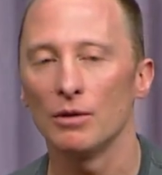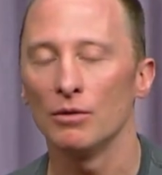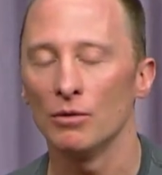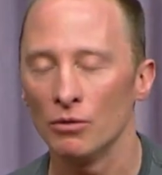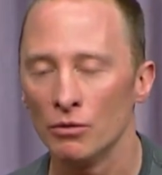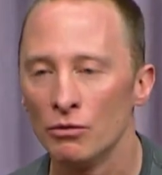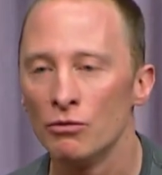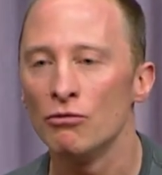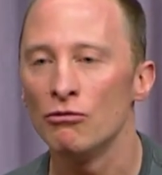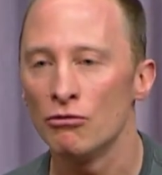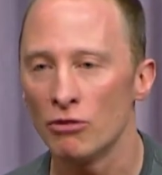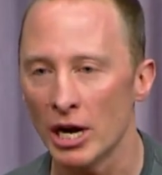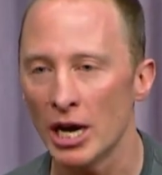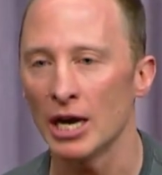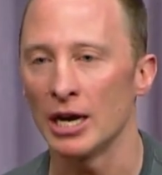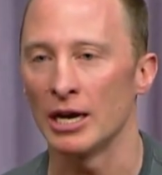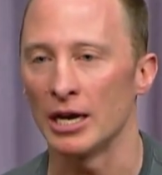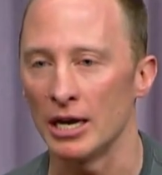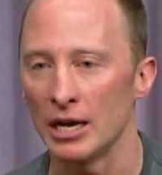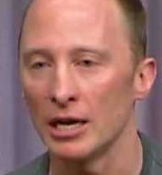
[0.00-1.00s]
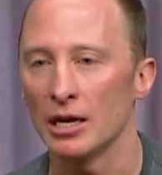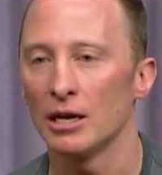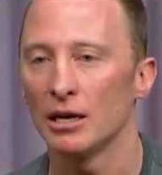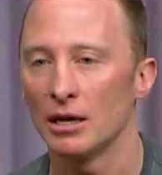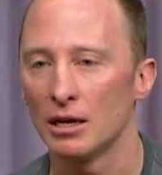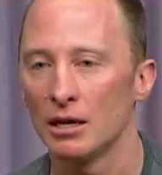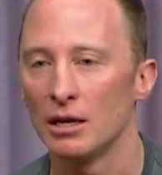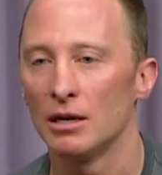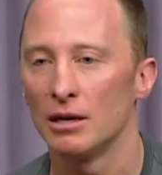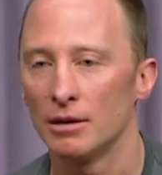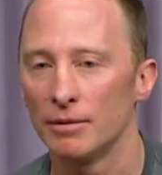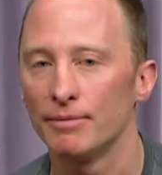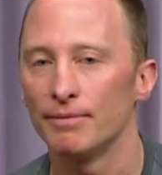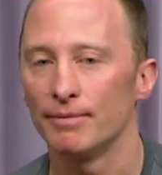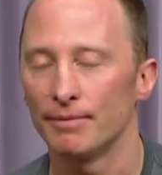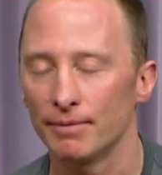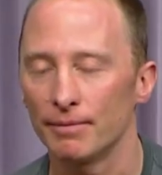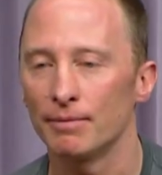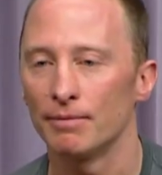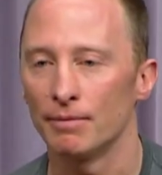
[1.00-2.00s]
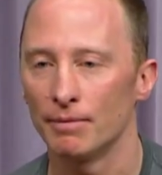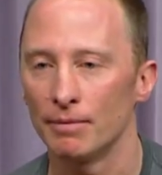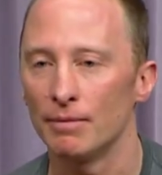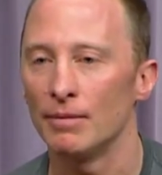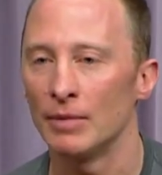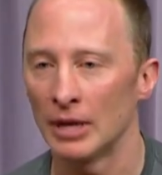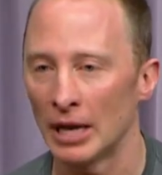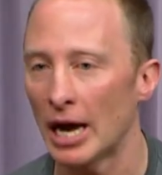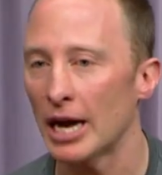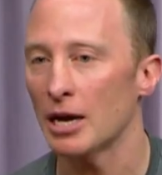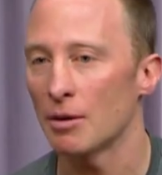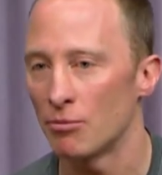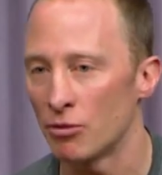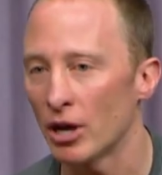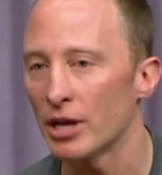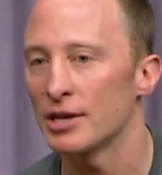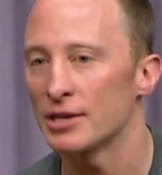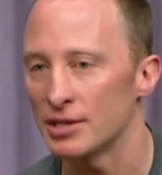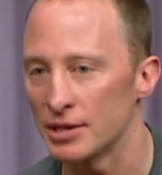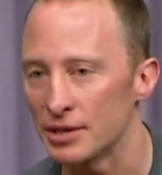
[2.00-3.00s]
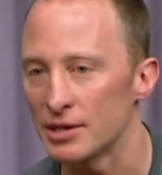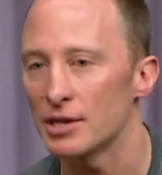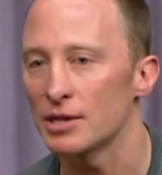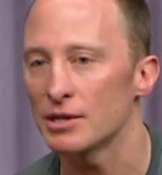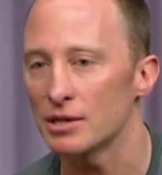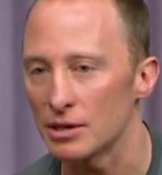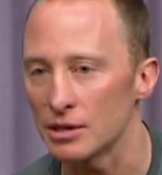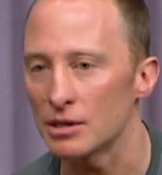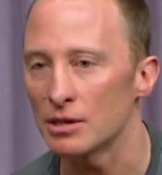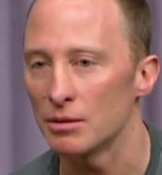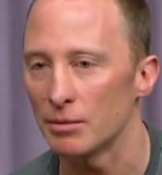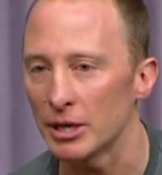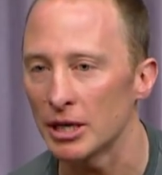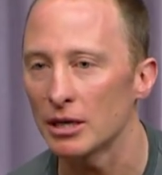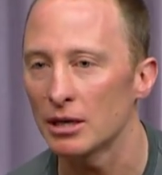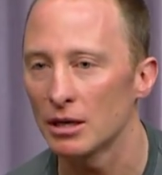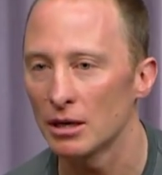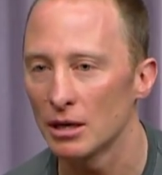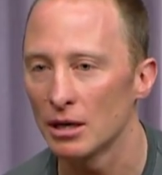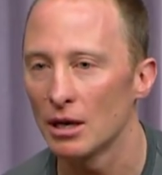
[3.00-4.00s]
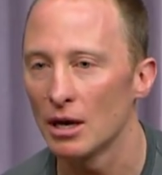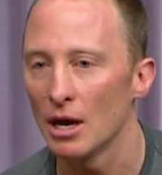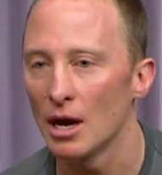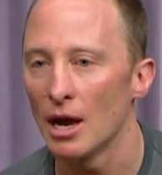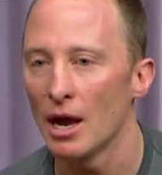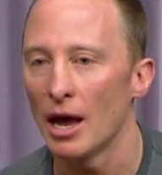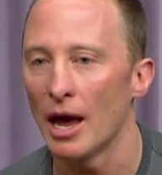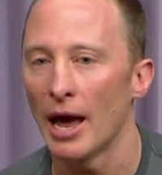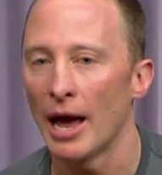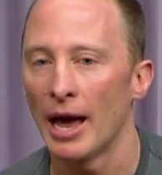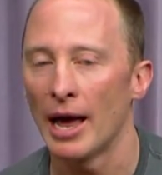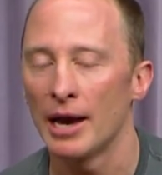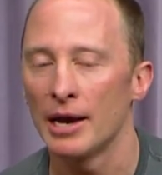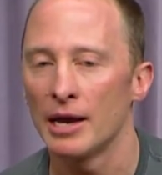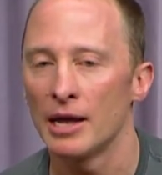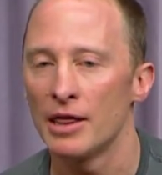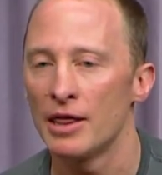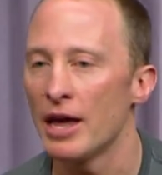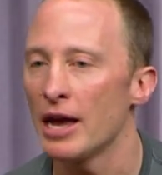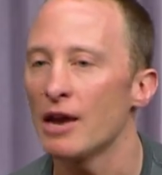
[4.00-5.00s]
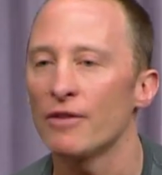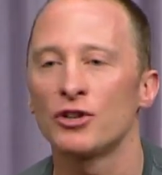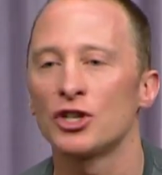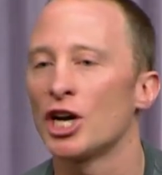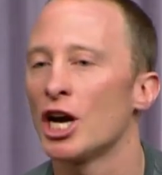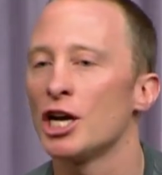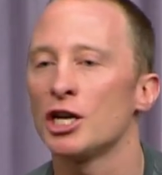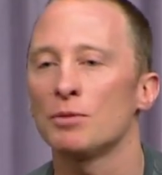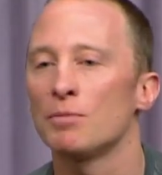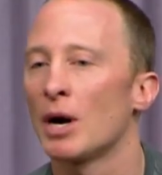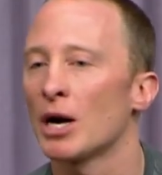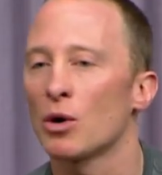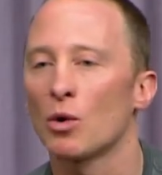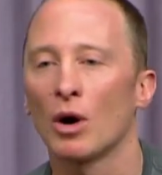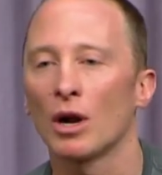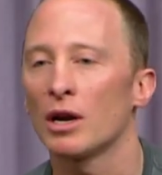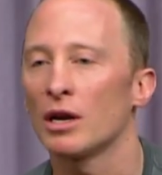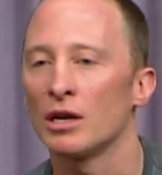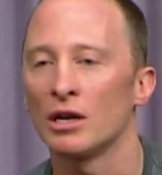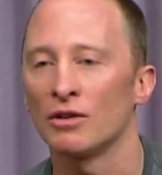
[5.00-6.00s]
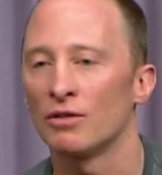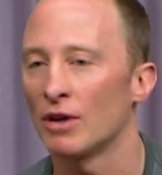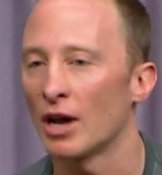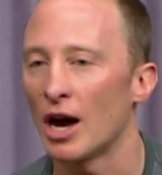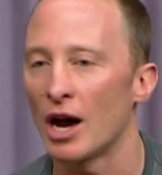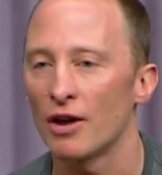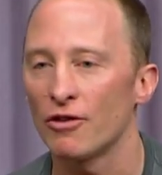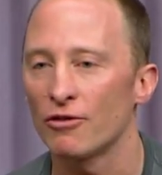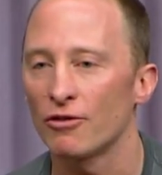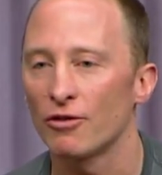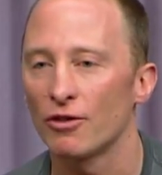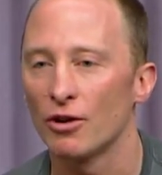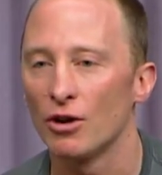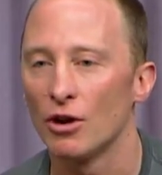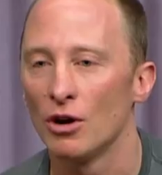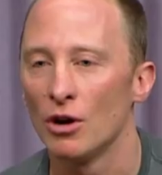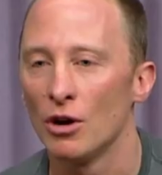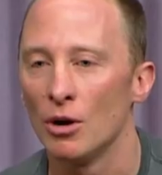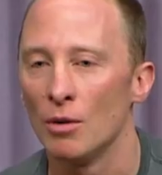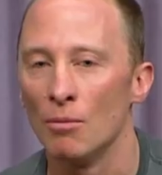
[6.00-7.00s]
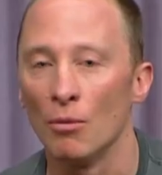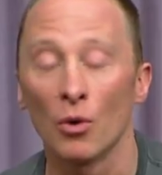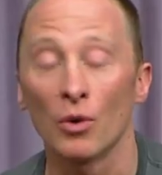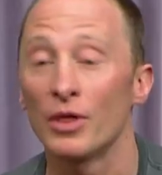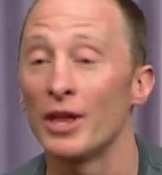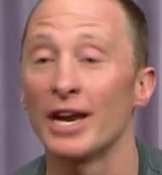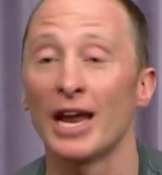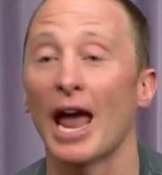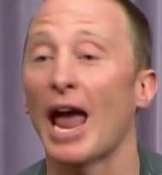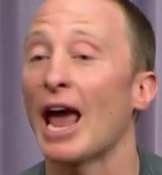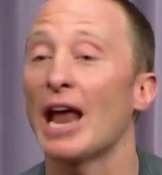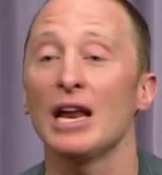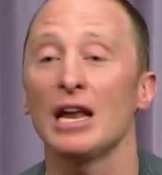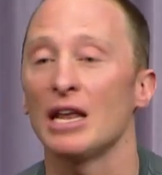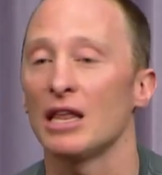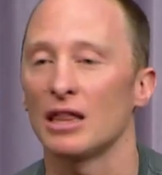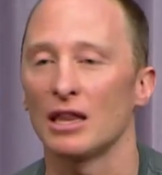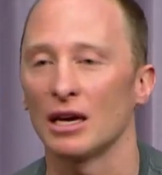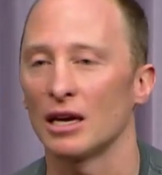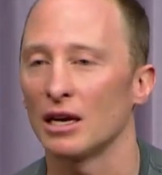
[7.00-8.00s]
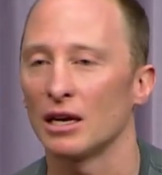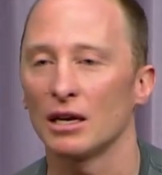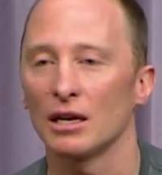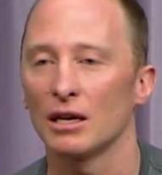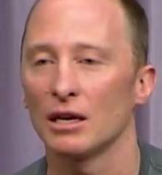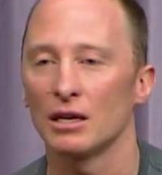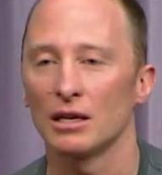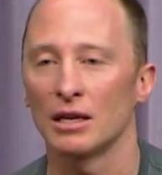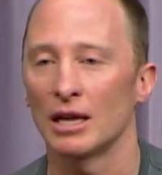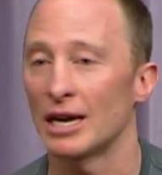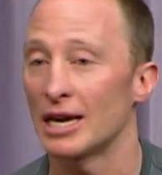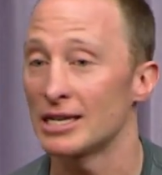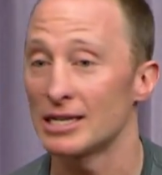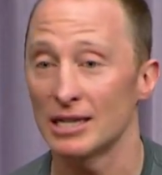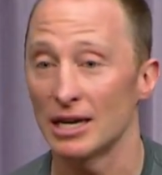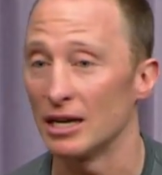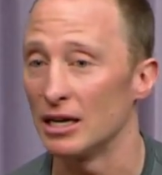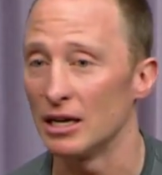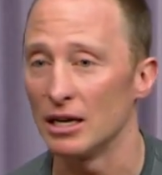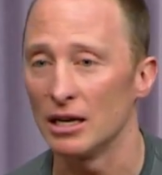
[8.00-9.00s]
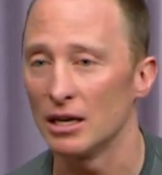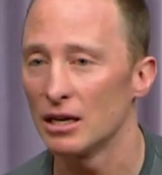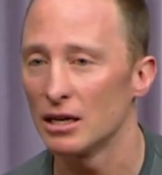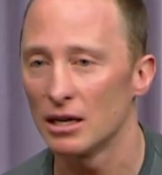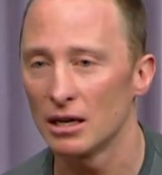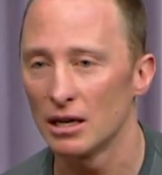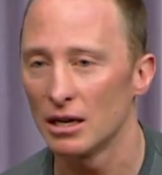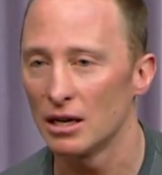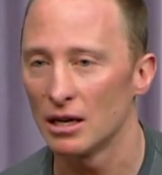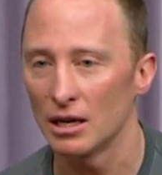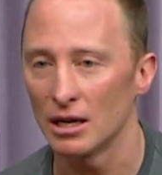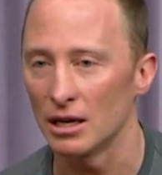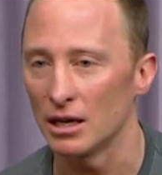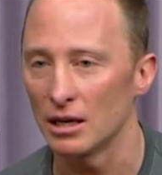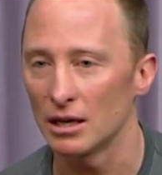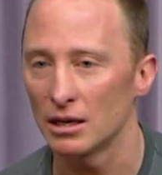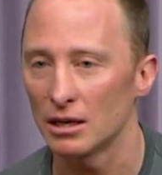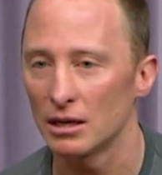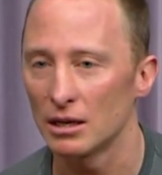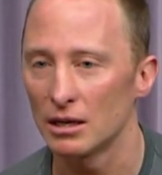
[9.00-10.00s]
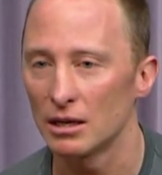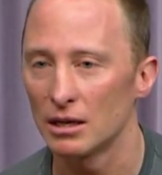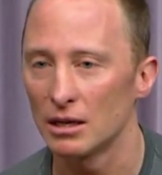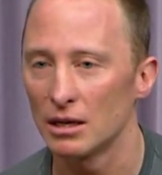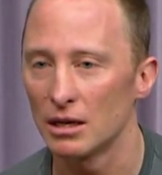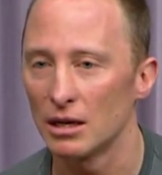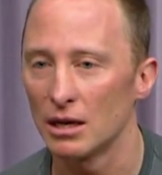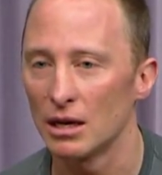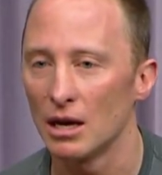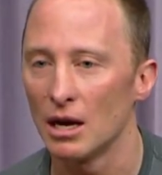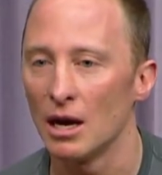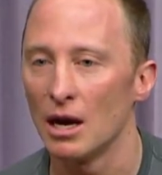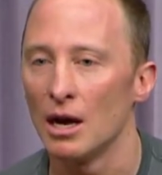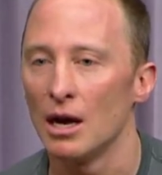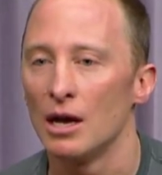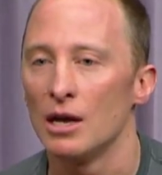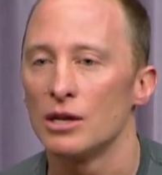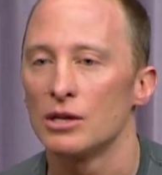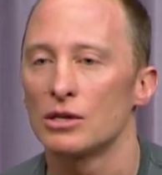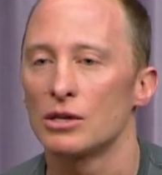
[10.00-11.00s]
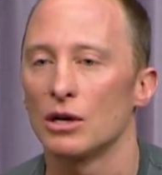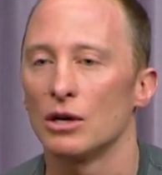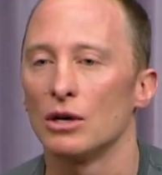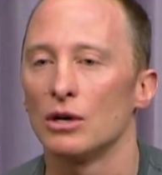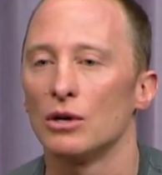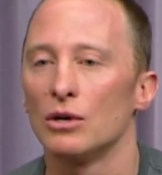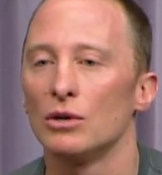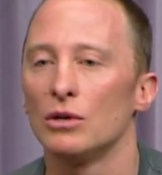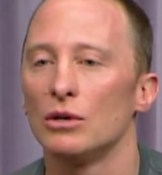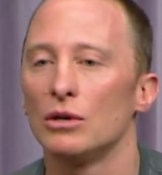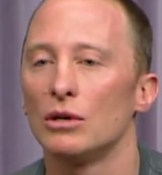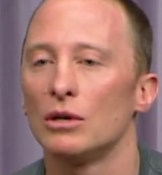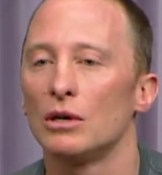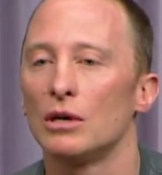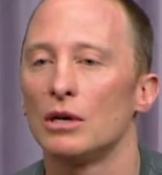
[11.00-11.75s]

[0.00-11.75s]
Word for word: really like brothers and sisters to me. And they have changed my quality of life more than anything that I studied here. So